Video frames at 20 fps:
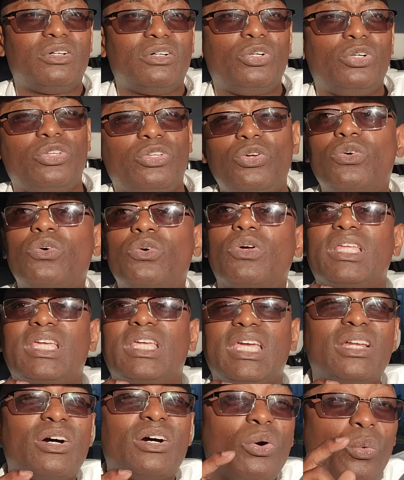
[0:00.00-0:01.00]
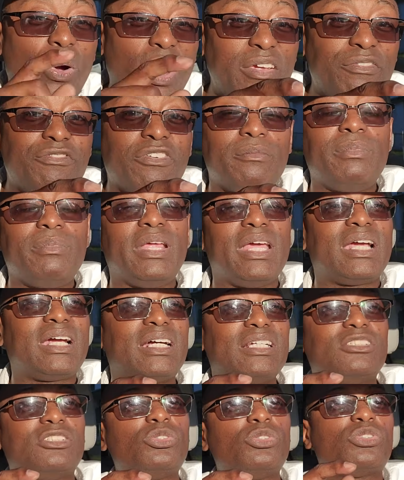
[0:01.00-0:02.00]
Or you going to get away from there
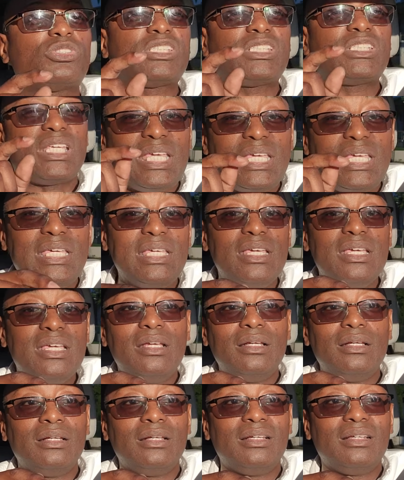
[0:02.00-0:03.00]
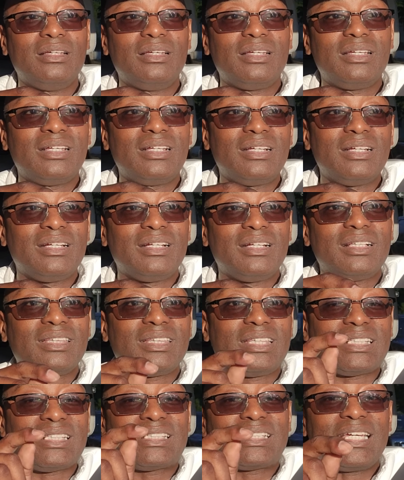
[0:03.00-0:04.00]
because you see
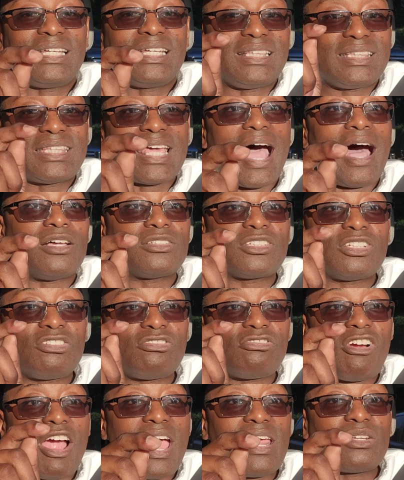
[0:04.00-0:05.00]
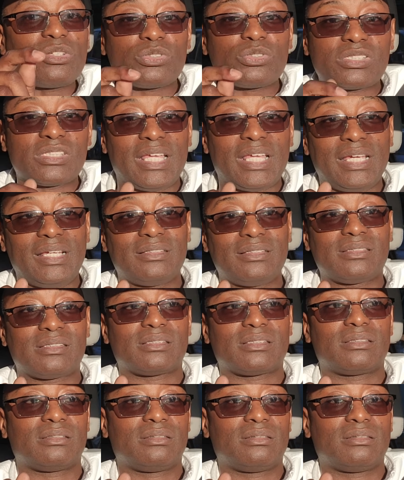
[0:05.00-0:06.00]
the 10,000
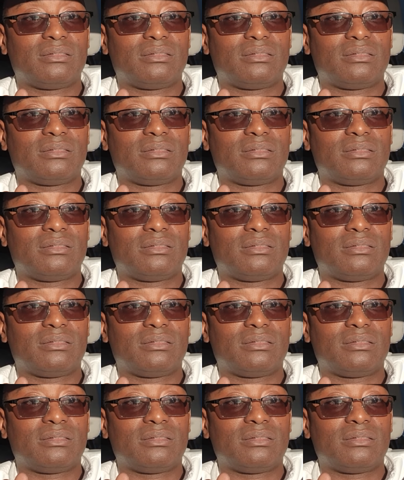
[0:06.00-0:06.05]
rattlesnakes?